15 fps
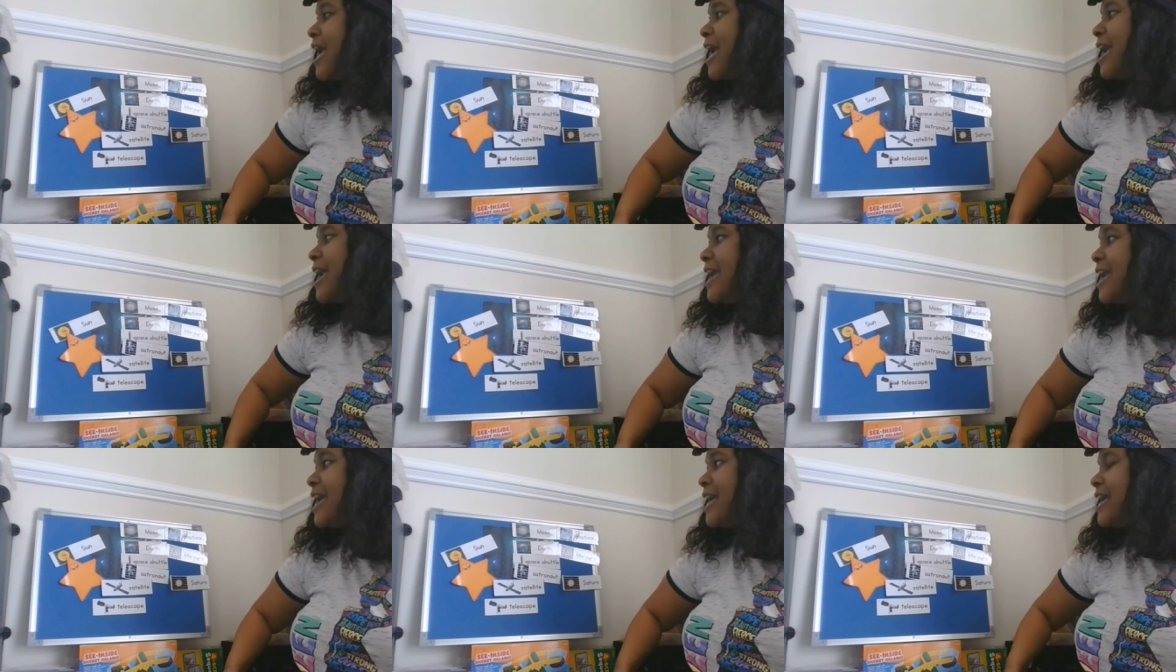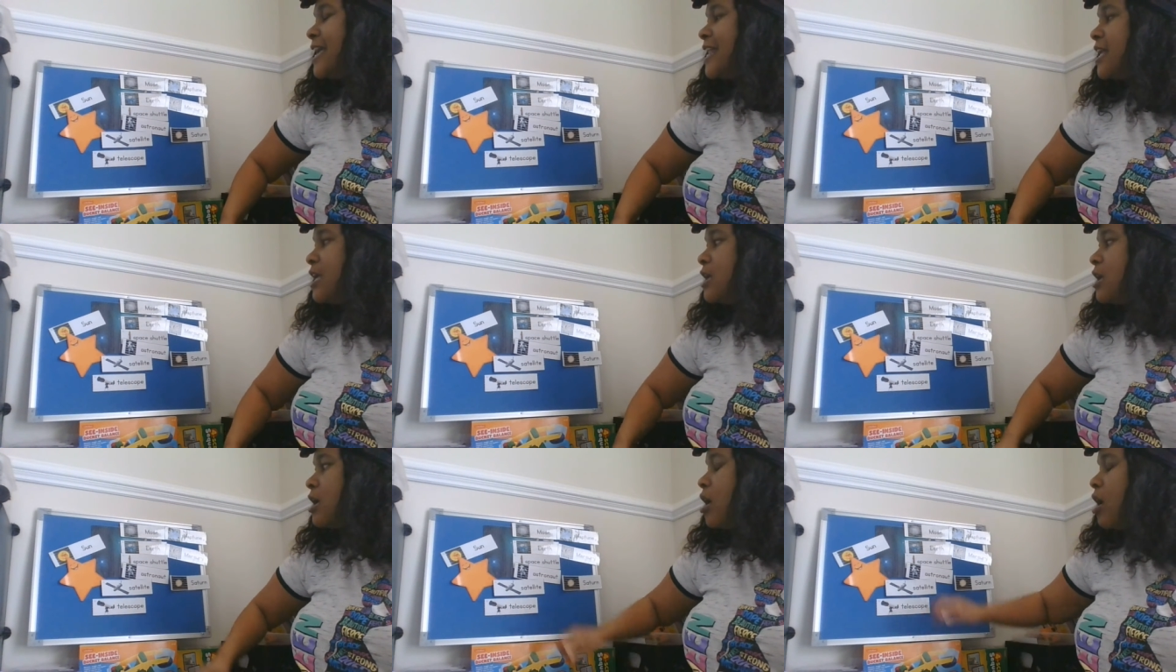And
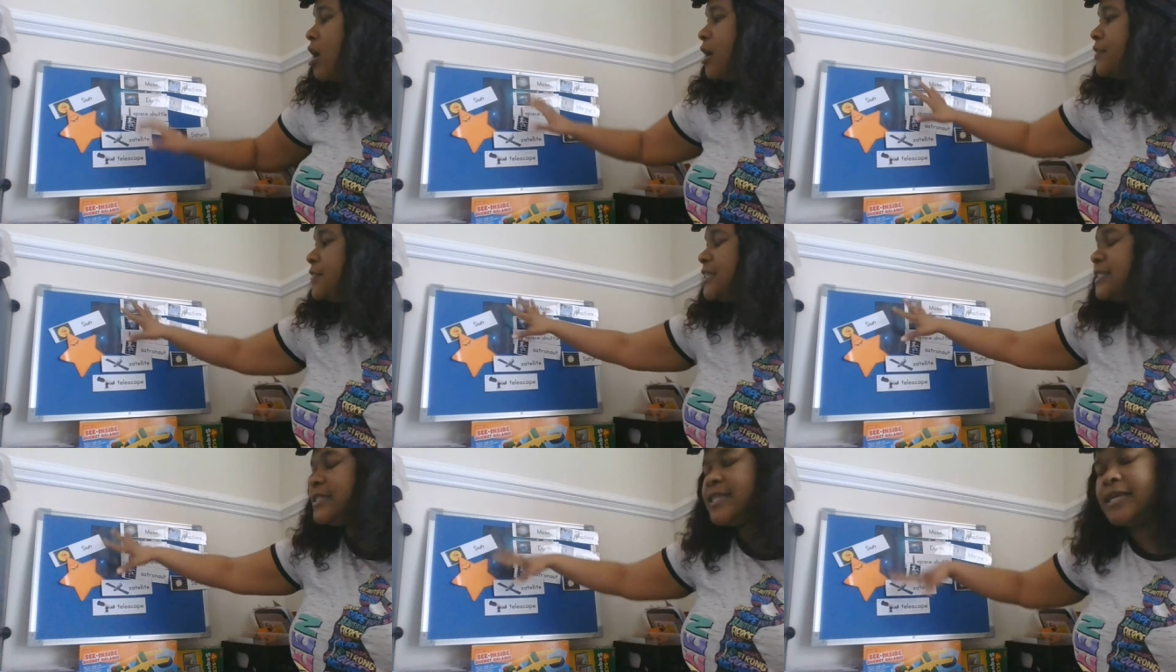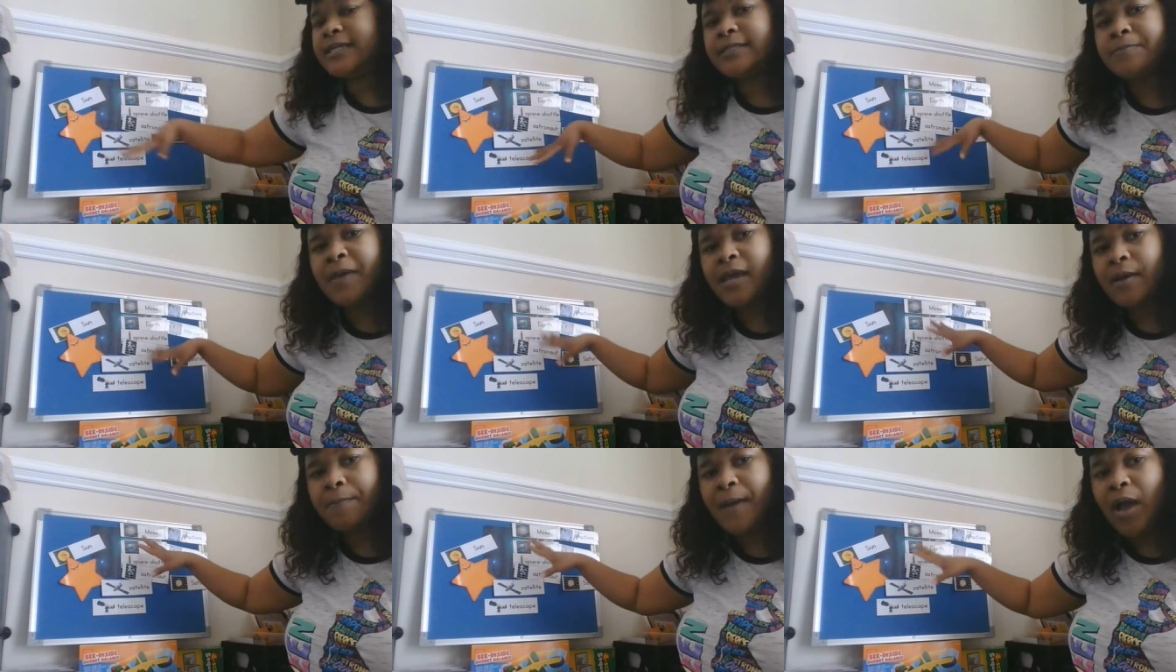all these things
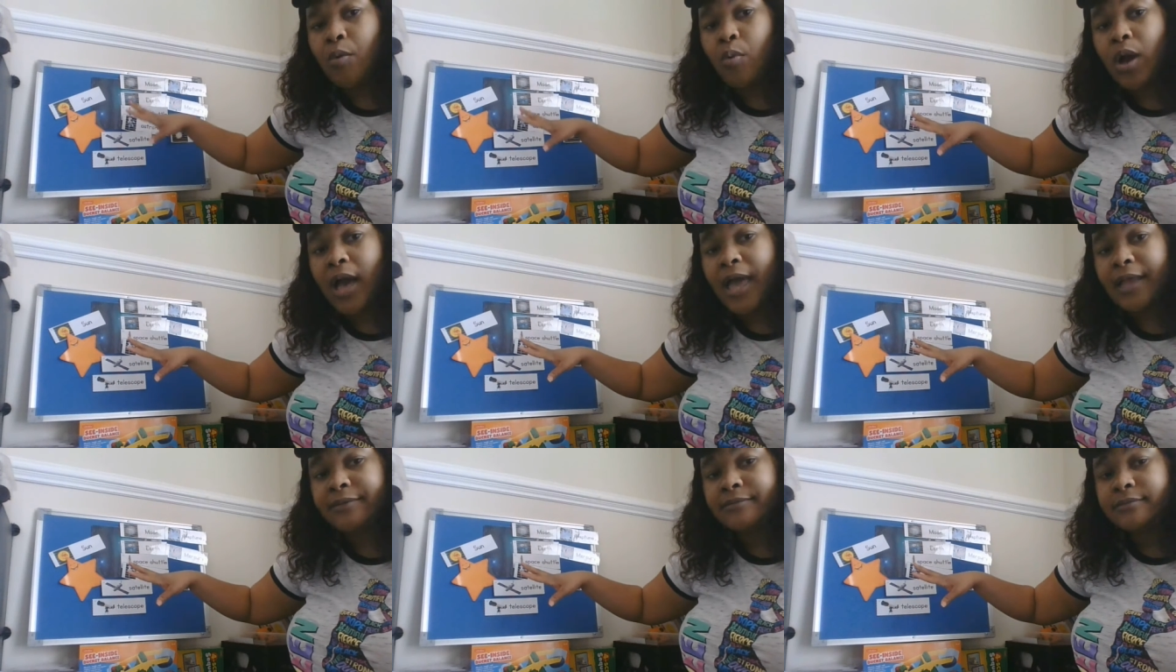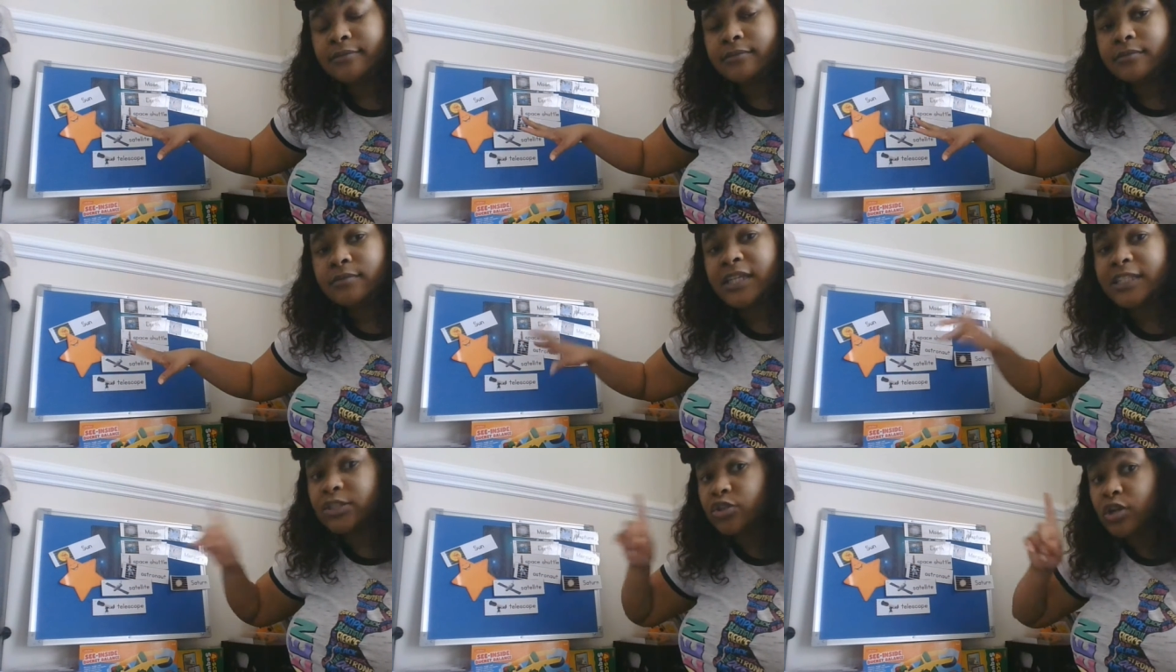make up our what?
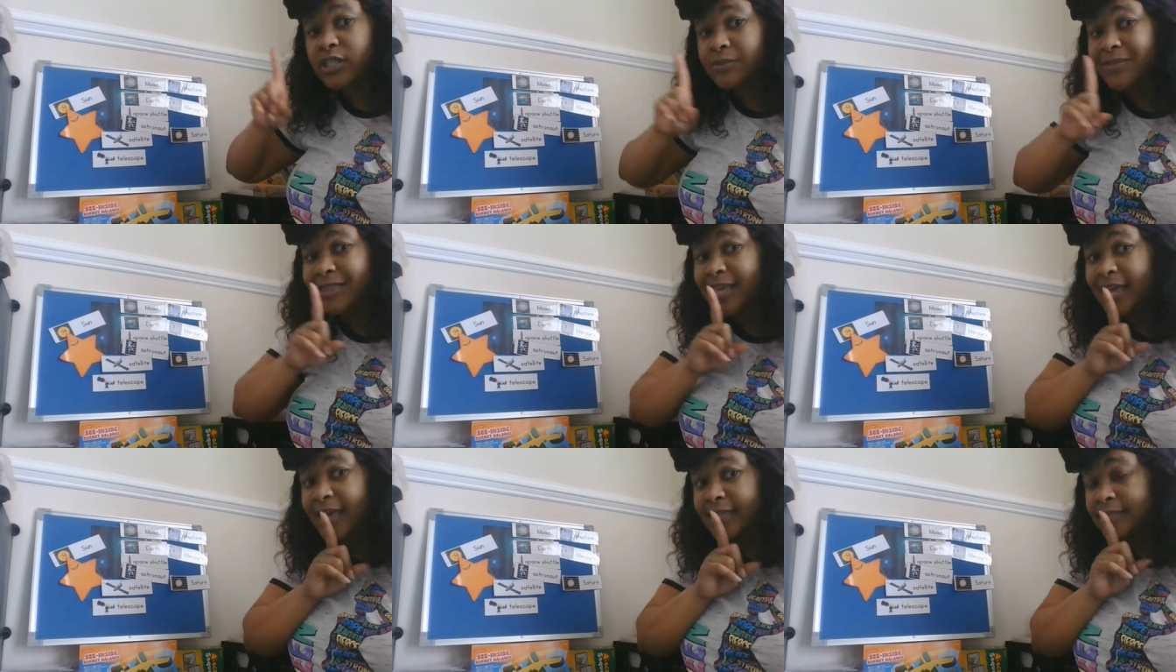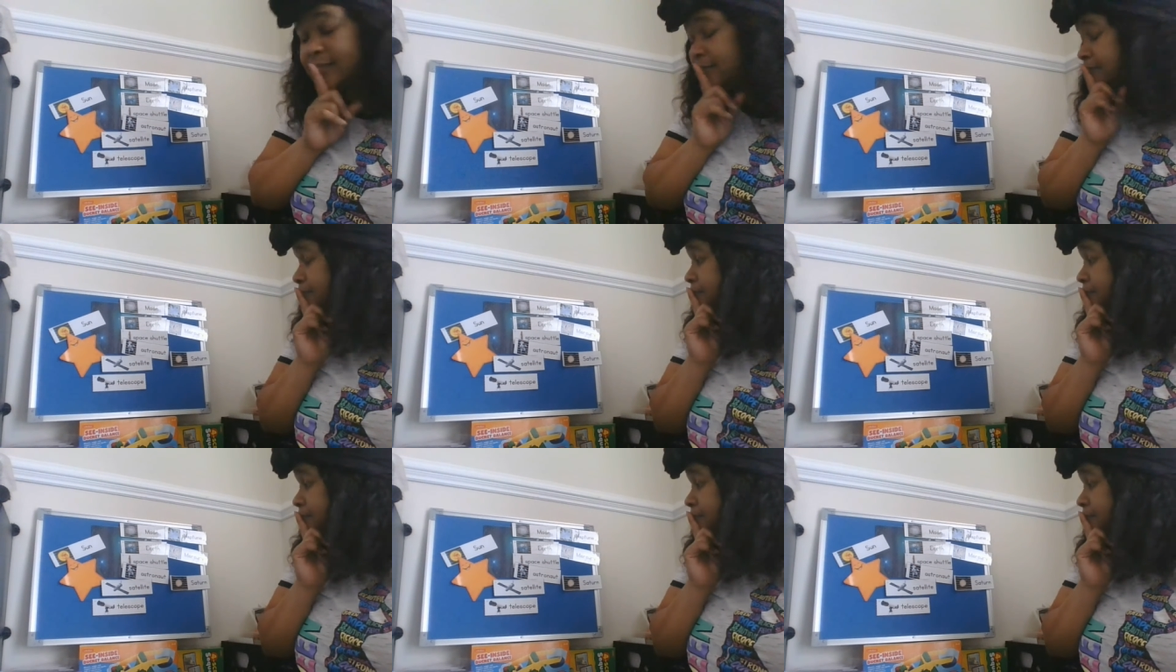That starts with the S.